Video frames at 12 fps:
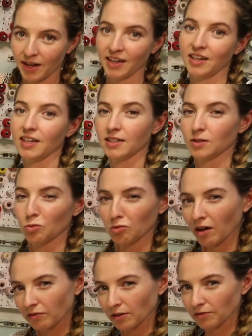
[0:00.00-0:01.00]
mind is a
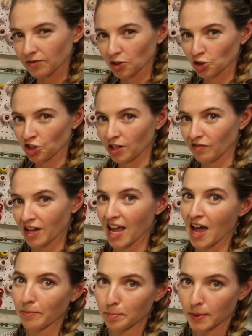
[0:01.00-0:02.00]
ruffle version of a
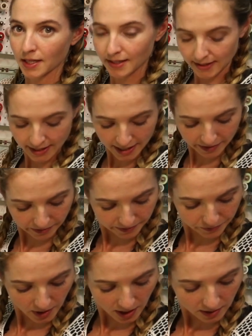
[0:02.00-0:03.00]
cap sleeve.
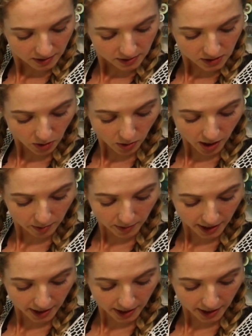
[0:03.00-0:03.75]
So on